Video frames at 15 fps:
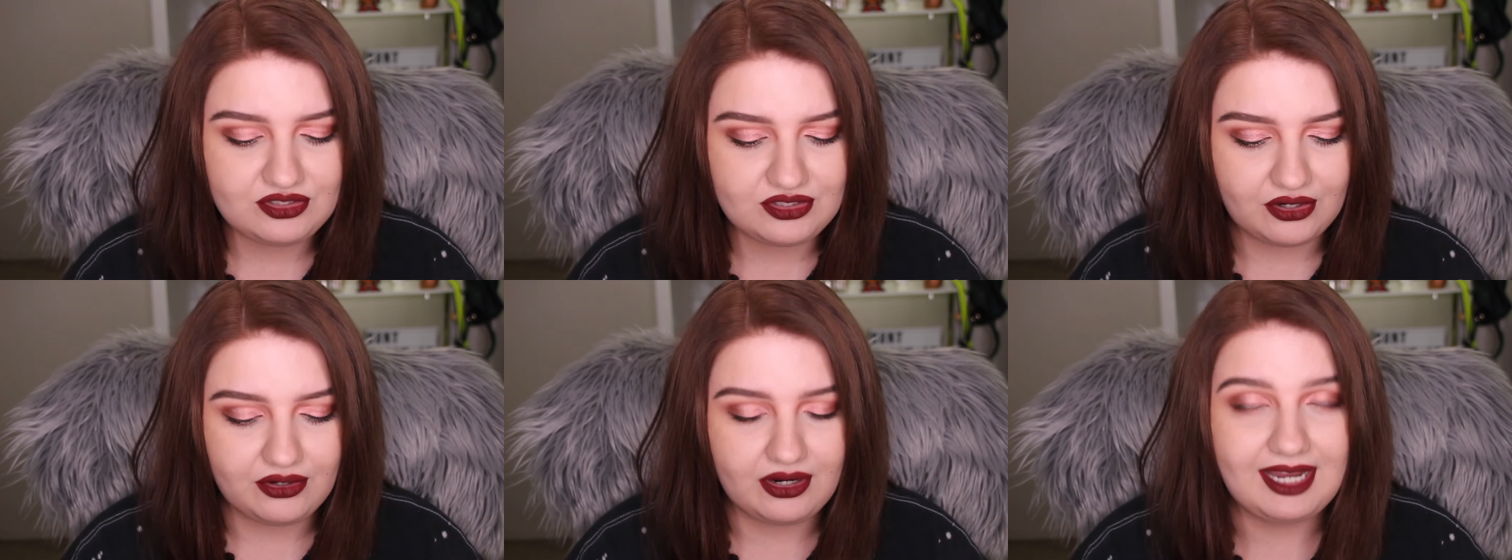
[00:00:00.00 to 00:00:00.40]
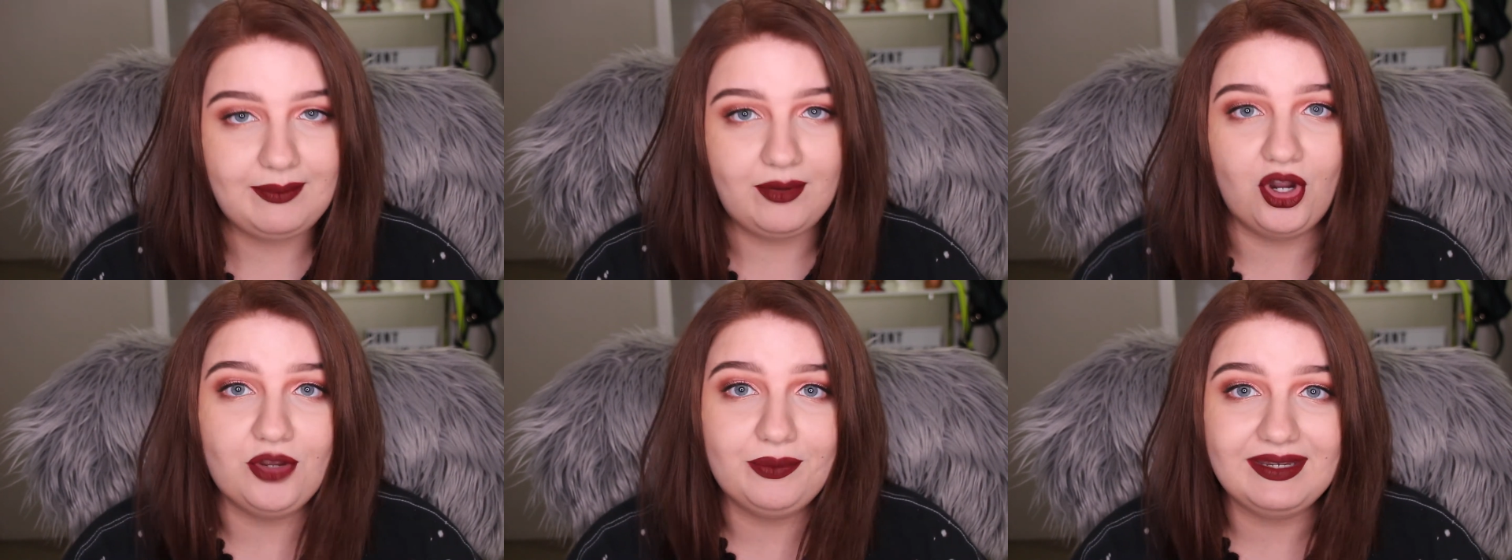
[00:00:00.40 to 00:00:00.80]
So
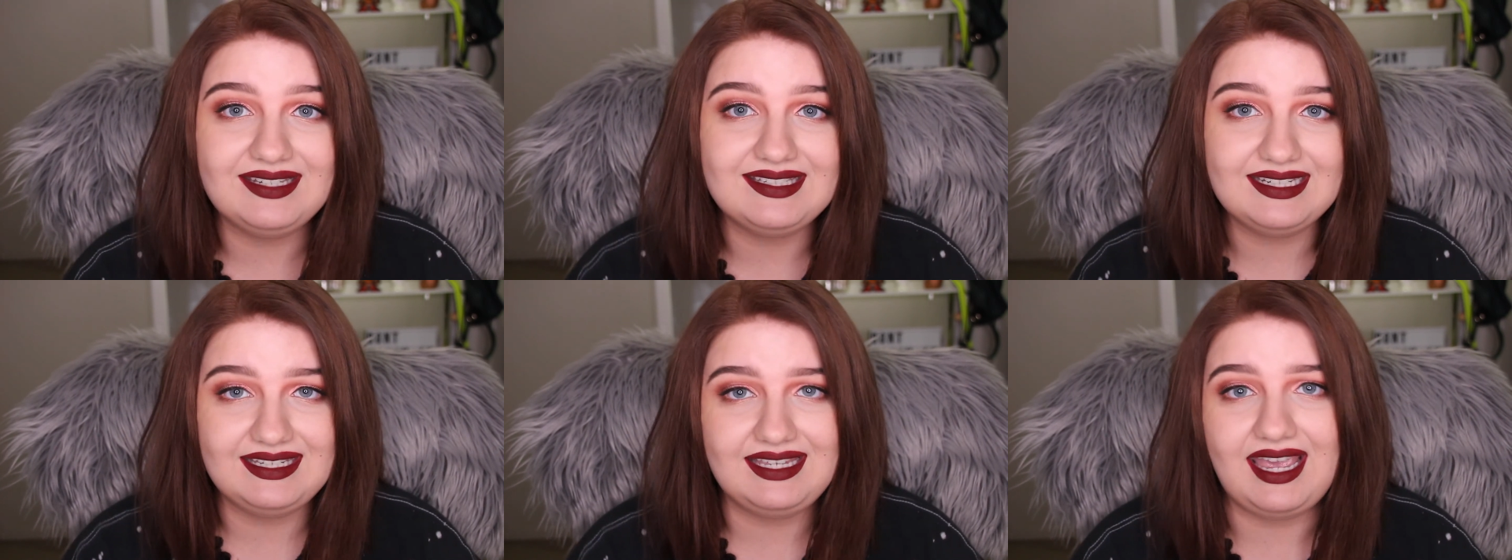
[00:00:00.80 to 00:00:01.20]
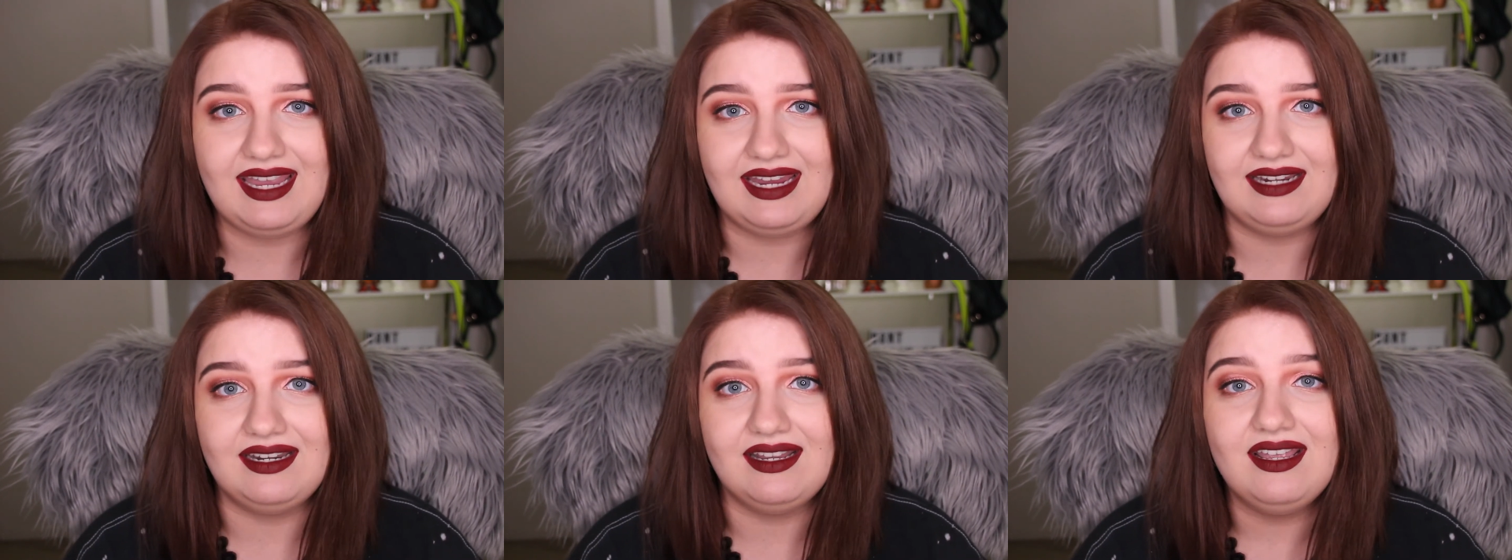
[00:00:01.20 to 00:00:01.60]
I'm hoping to
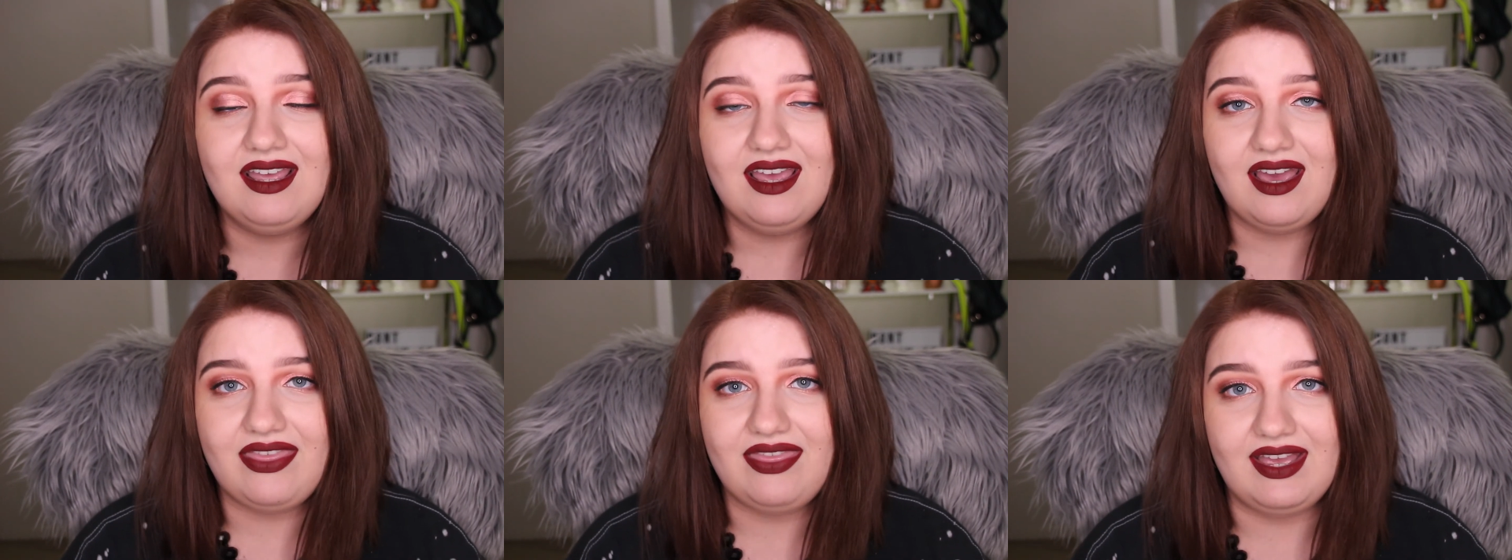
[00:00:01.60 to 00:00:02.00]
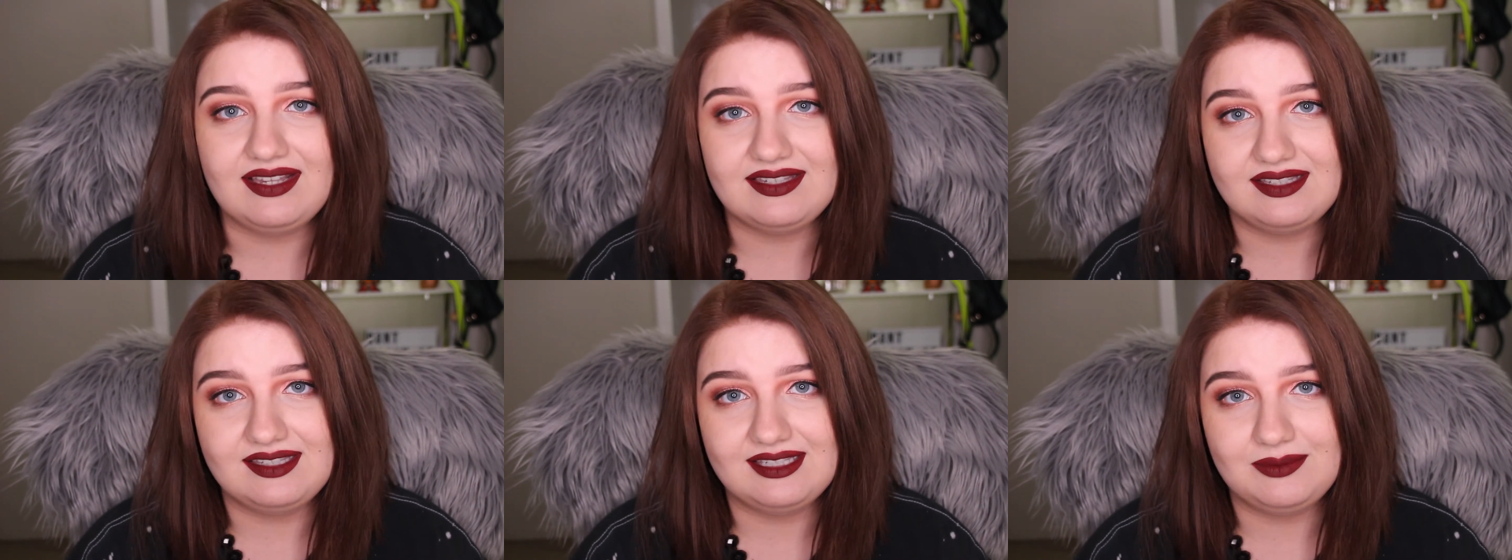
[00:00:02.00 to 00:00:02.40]
gain 1,000